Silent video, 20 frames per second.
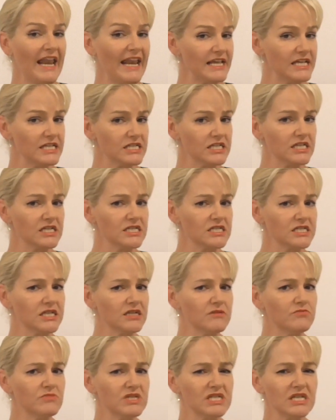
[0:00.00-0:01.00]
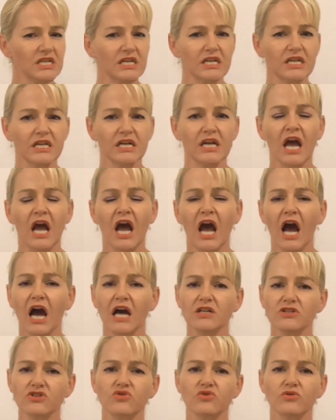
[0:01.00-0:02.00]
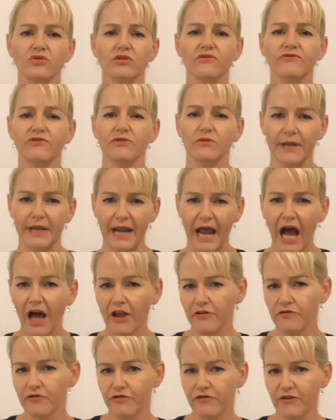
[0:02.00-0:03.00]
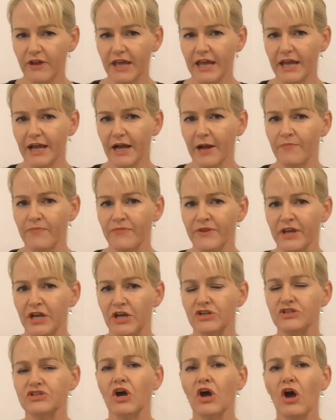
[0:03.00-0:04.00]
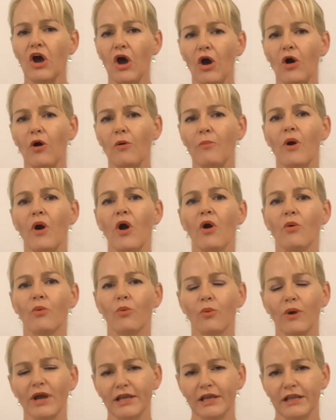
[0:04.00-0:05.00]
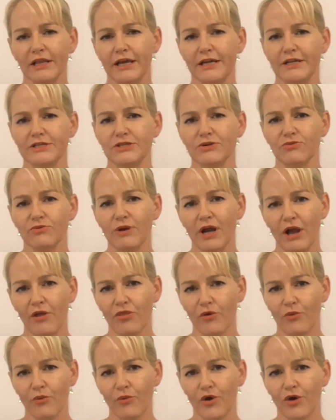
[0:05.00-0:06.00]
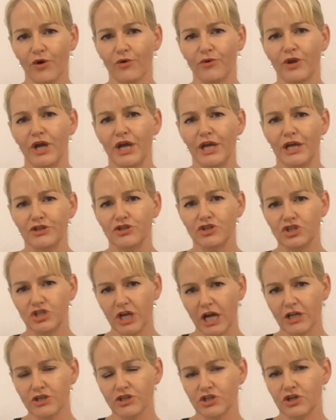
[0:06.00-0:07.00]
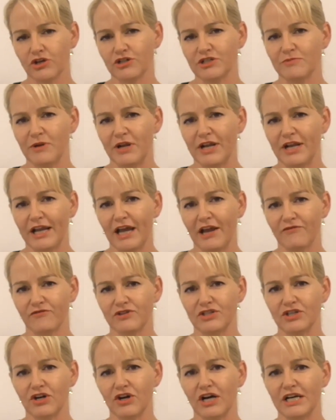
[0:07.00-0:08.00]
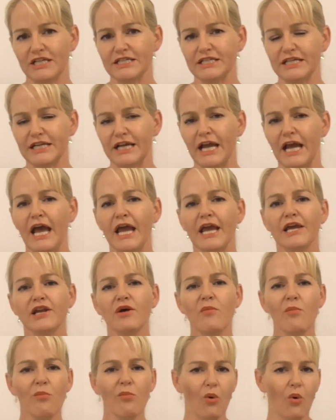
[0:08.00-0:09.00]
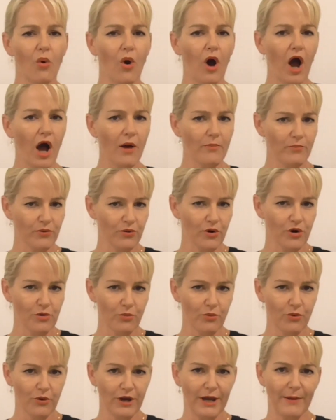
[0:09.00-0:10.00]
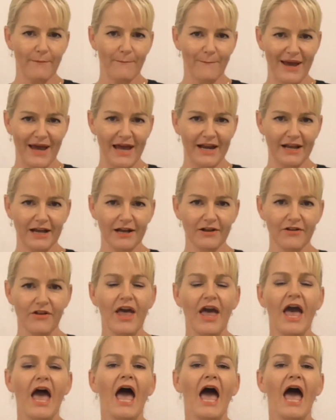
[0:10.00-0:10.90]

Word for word: and is considered misleading, untruthful, and unfair to help regulators around the world judge cosmetic advertising in a more appropriate manner